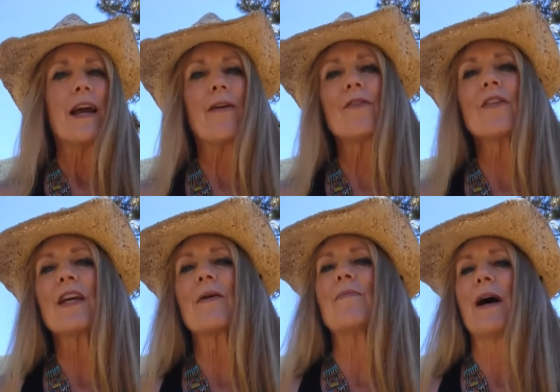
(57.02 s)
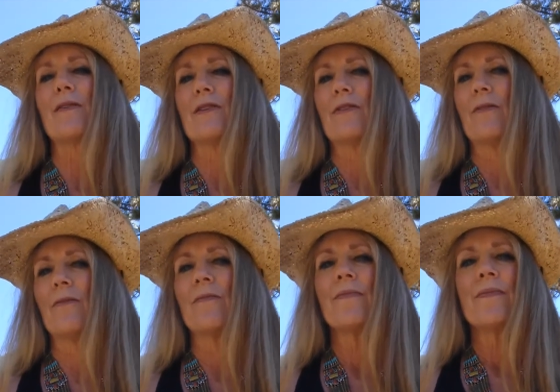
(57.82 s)
everything about
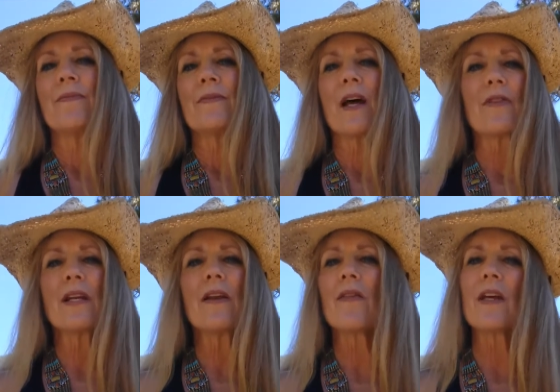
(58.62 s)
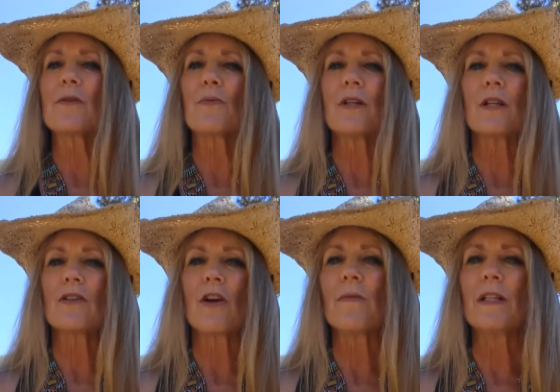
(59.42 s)
you. Not that anything's
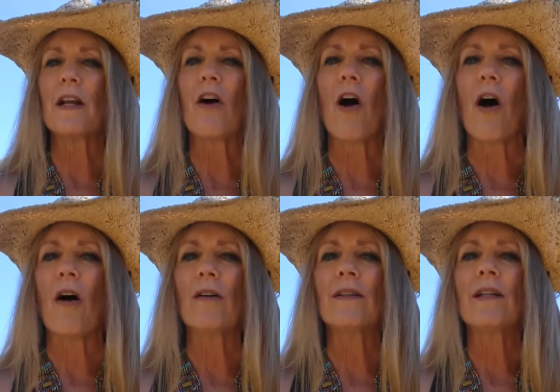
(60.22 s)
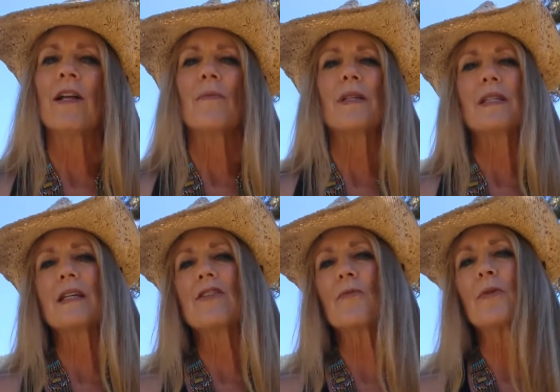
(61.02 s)
predetermined at all, but
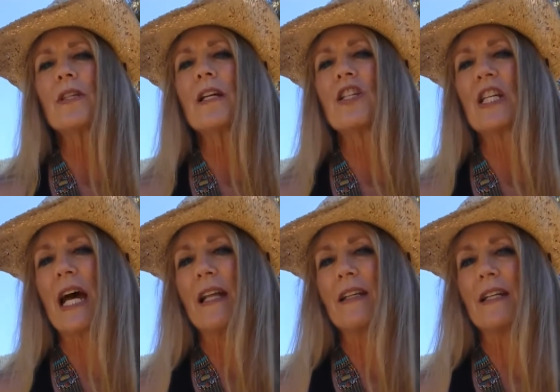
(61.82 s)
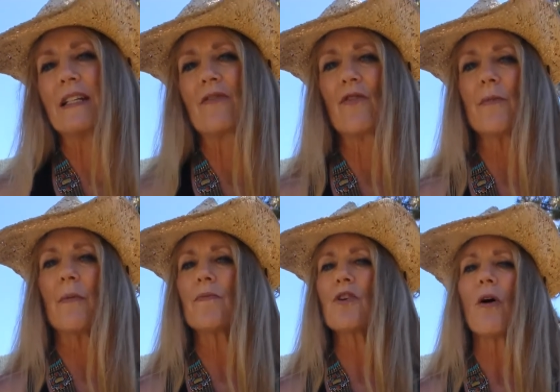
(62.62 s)
sees your potentialities from
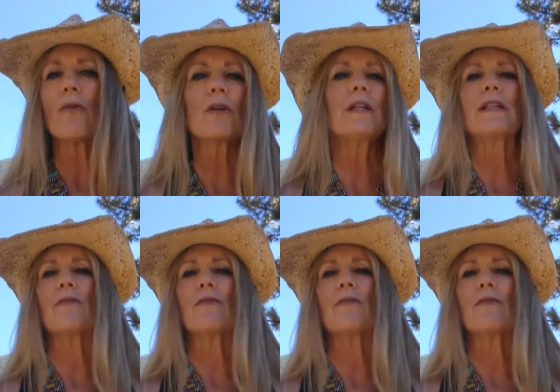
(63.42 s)
a totally